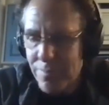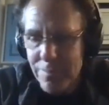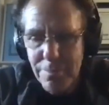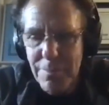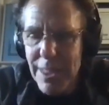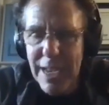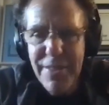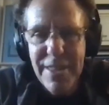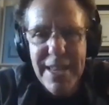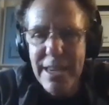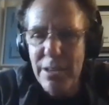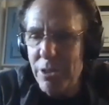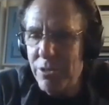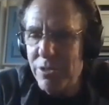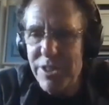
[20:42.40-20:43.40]
I think
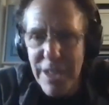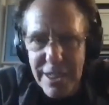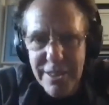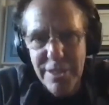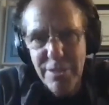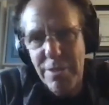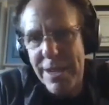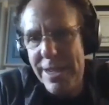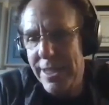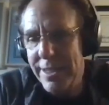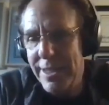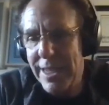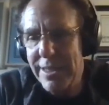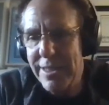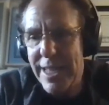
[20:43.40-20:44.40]
anyone who doesn't
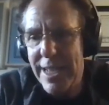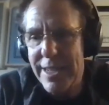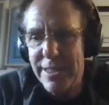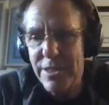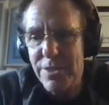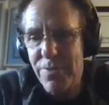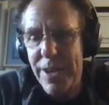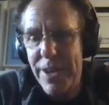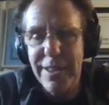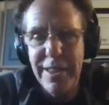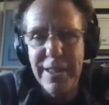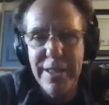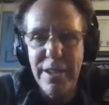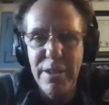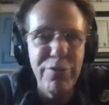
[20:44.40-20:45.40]
recognize that is
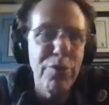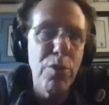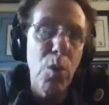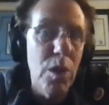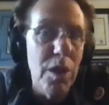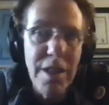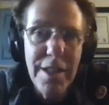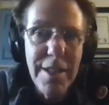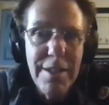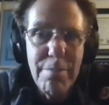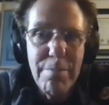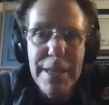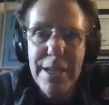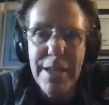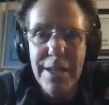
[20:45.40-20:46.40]
frankly a fool
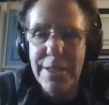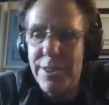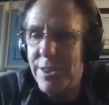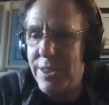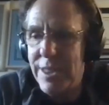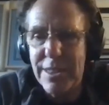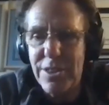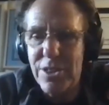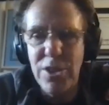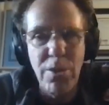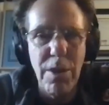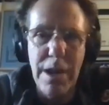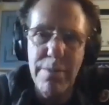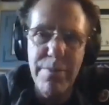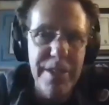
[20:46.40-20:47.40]
because it's so
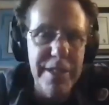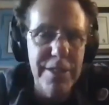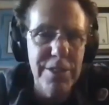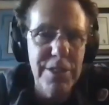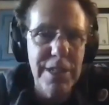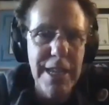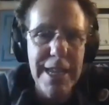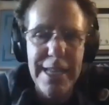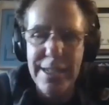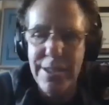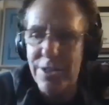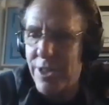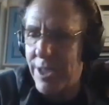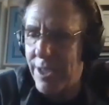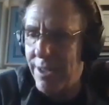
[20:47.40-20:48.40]
obvious. And
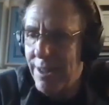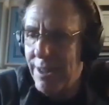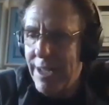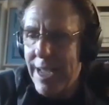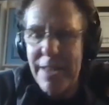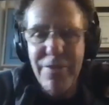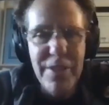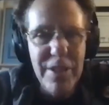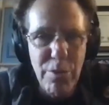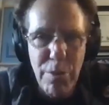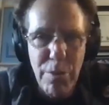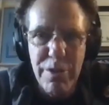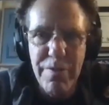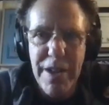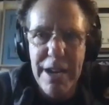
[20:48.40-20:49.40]
uh, mm-hmm. and the
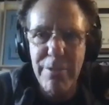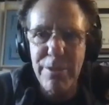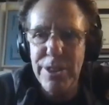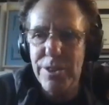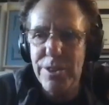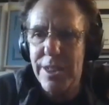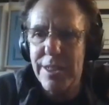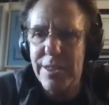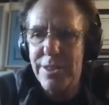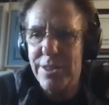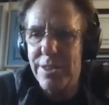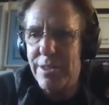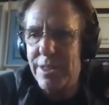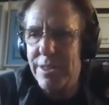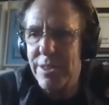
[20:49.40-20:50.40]
coronavirus is
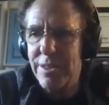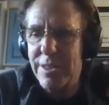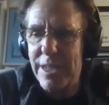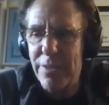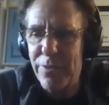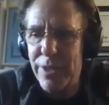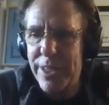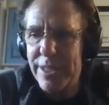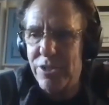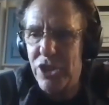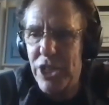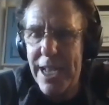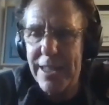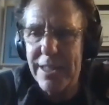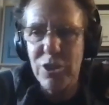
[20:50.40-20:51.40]
is a, definitely a
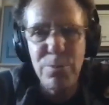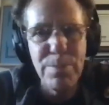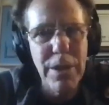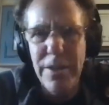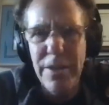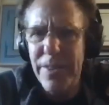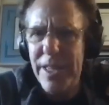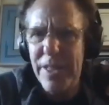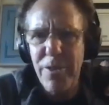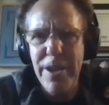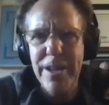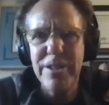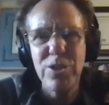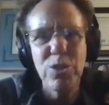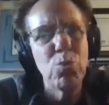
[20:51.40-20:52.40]
challenge, but on the other hand,
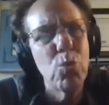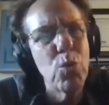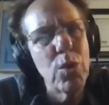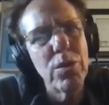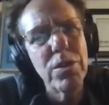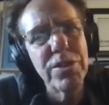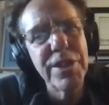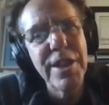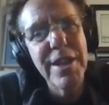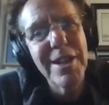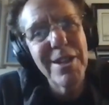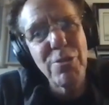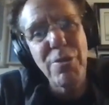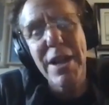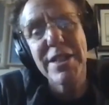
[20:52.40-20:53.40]
it's a world
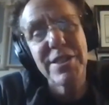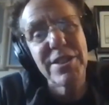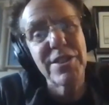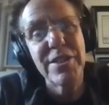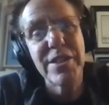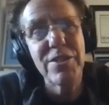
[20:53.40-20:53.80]
crisis, and there's